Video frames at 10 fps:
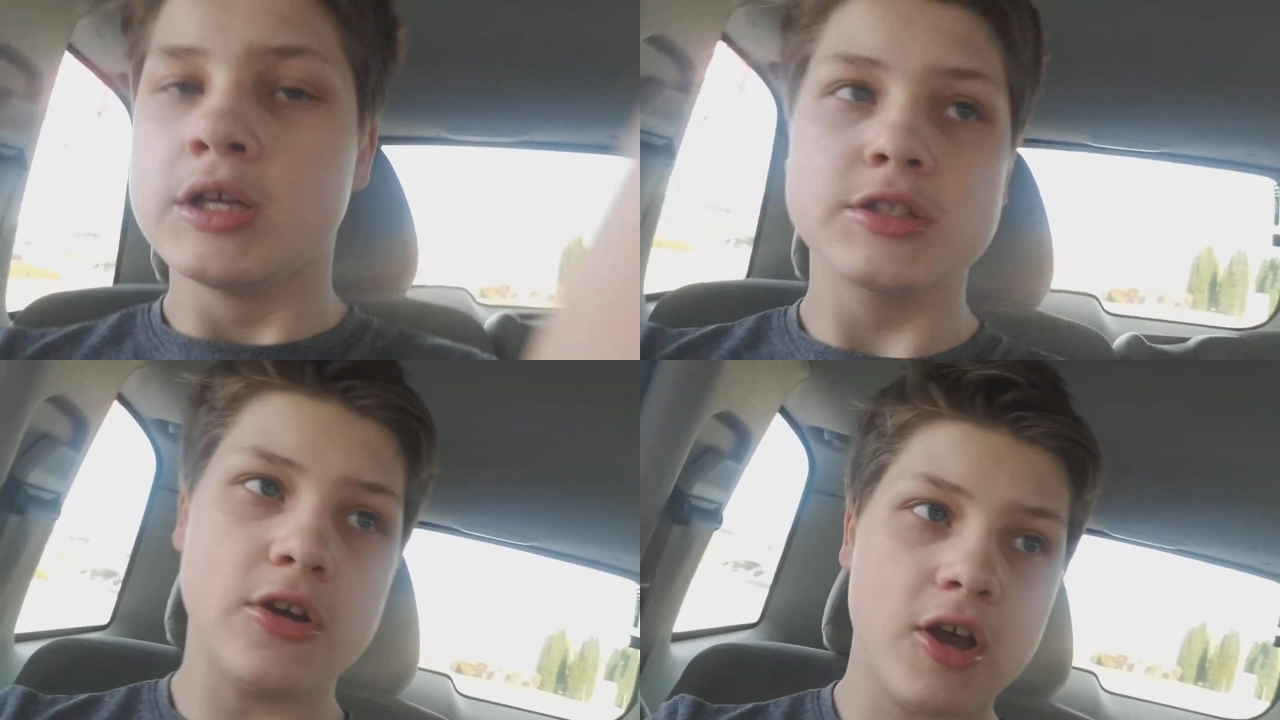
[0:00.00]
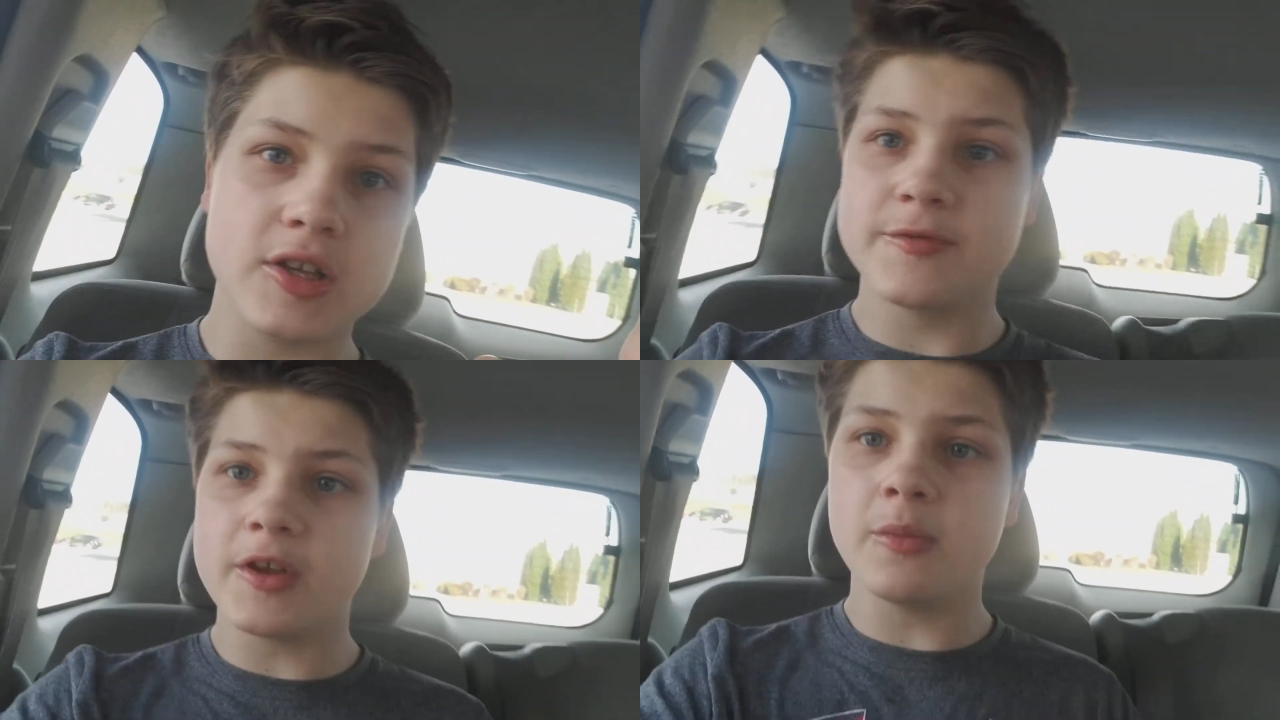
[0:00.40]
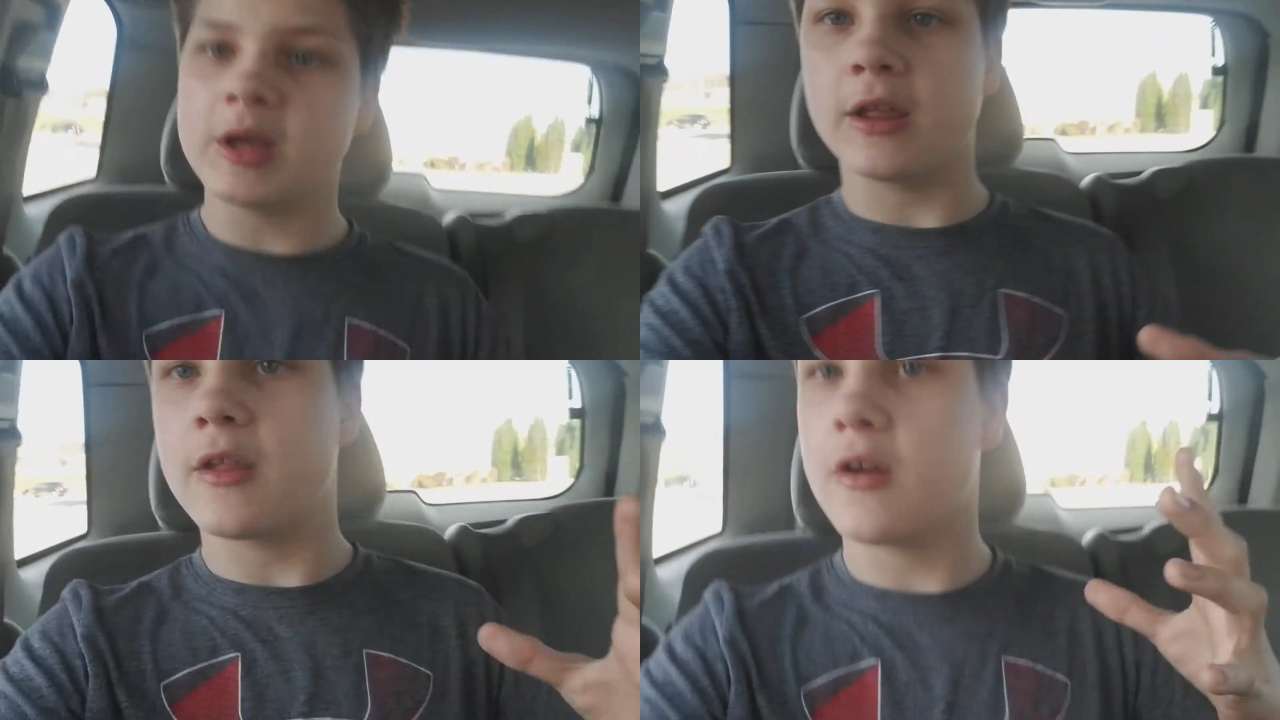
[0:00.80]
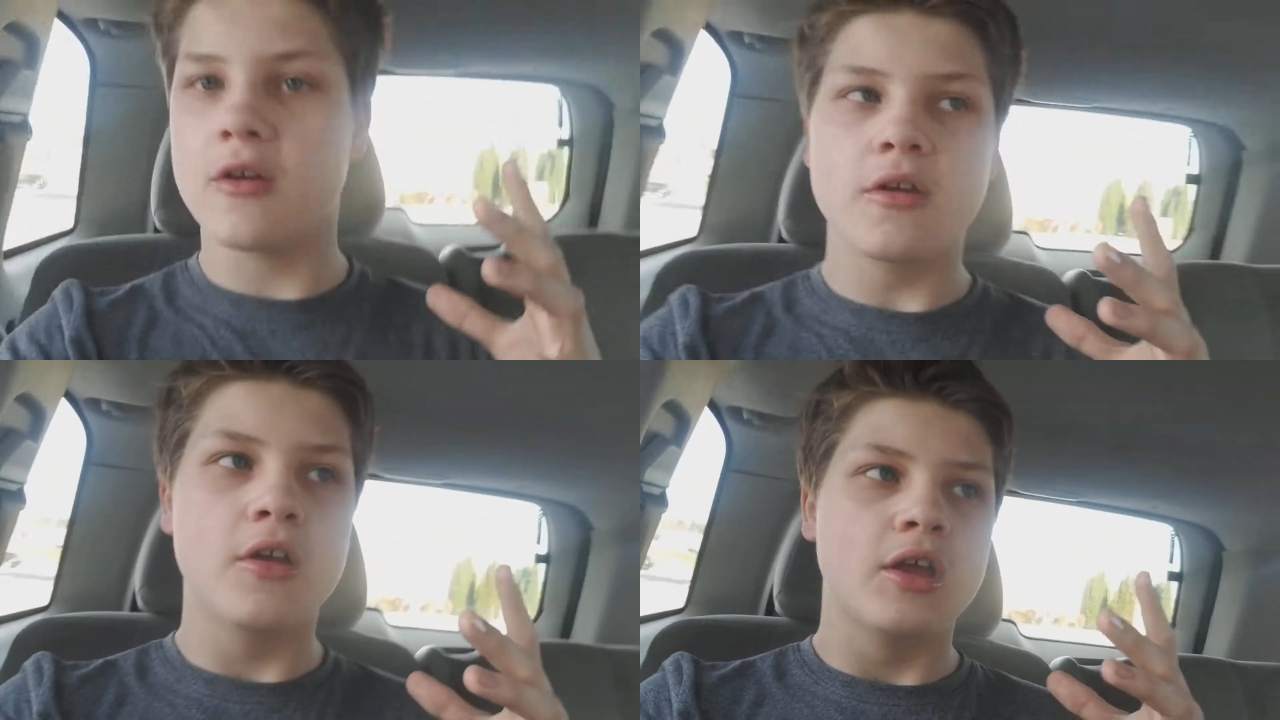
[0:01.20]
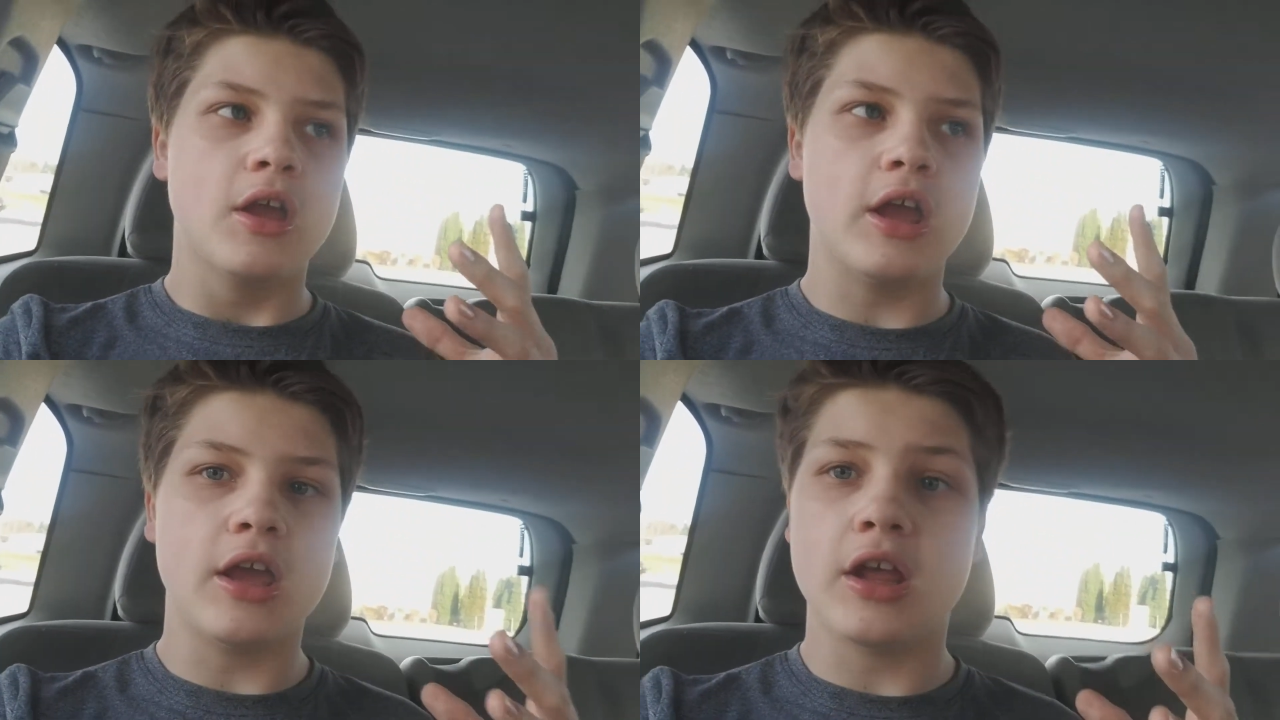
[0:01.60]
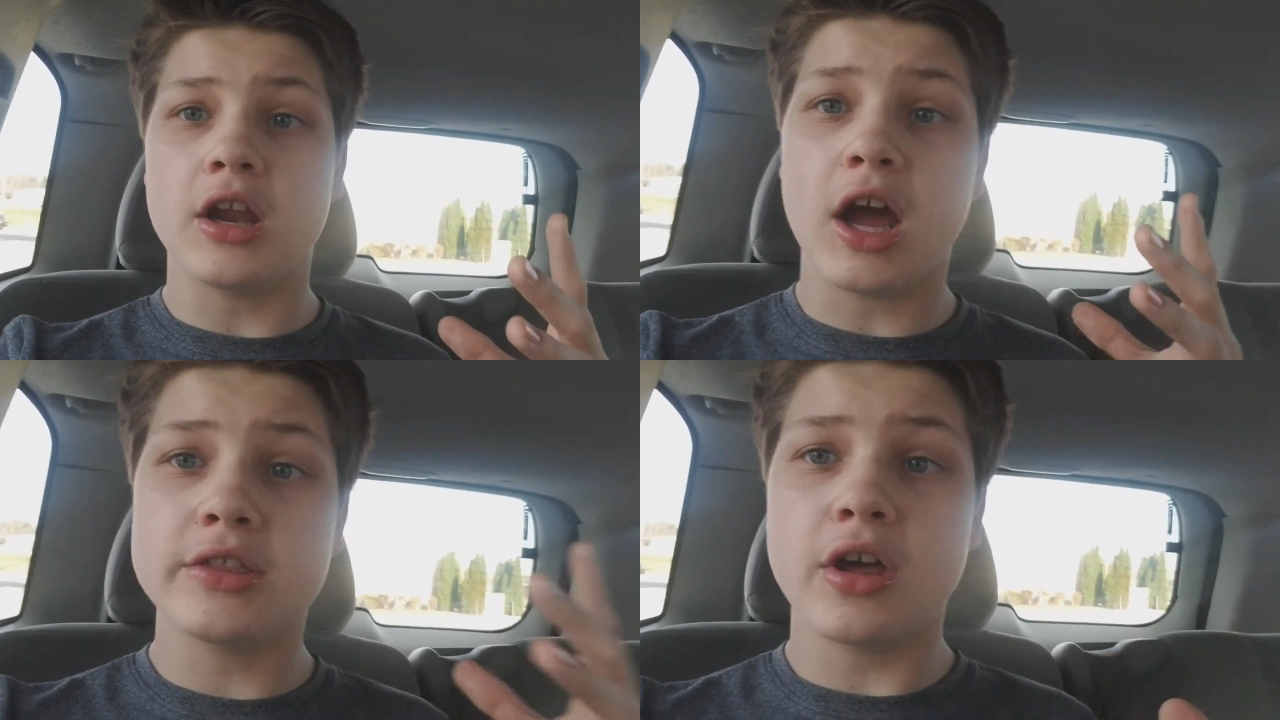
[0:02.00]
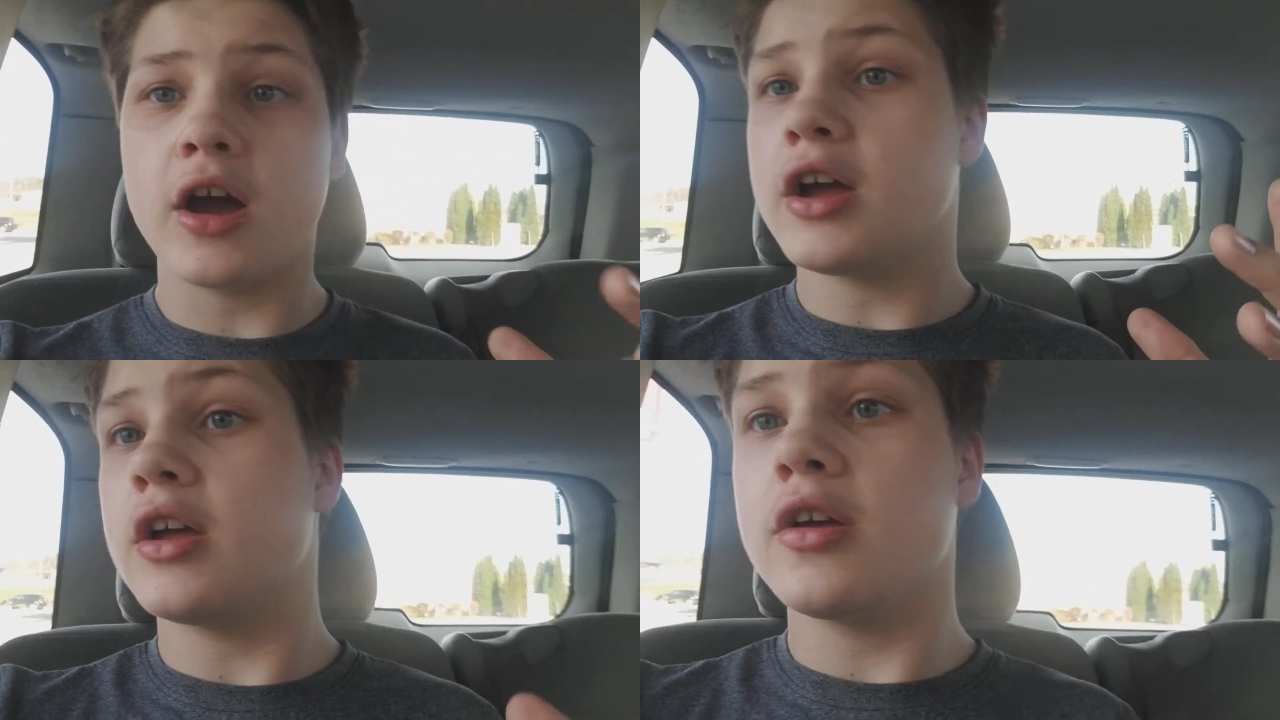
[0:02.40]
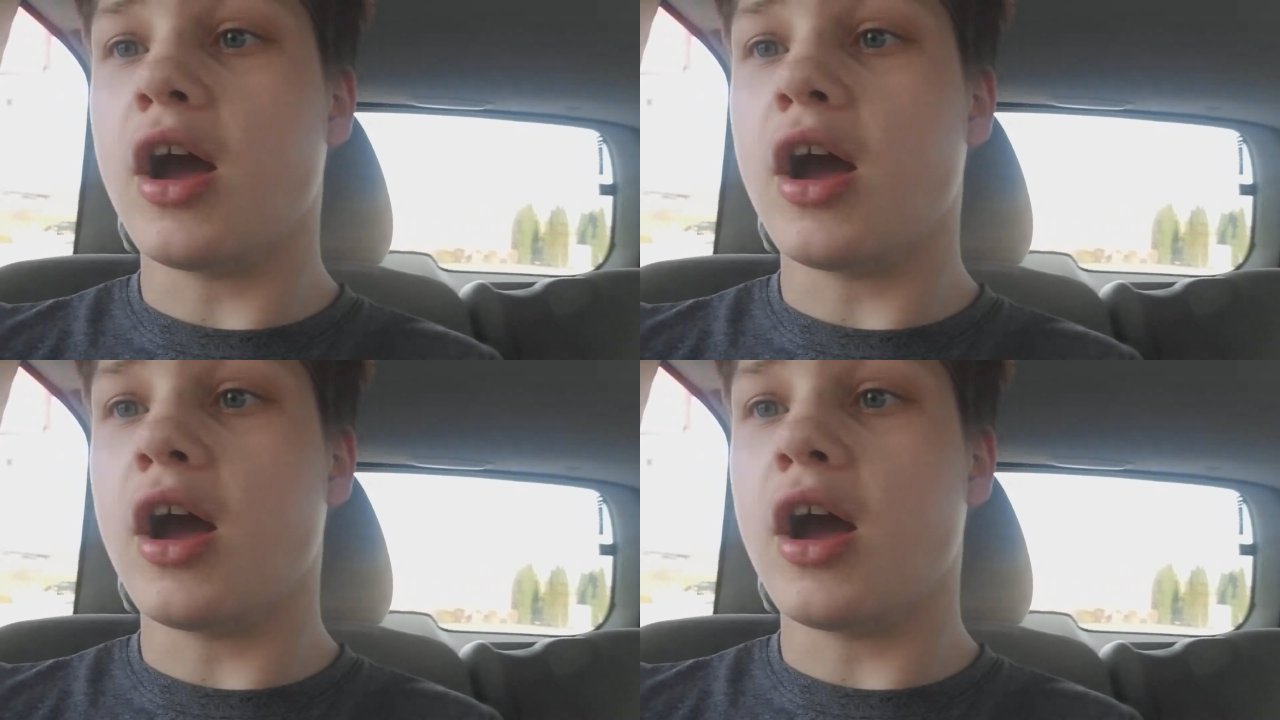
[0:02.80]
So I was filming in there and I thought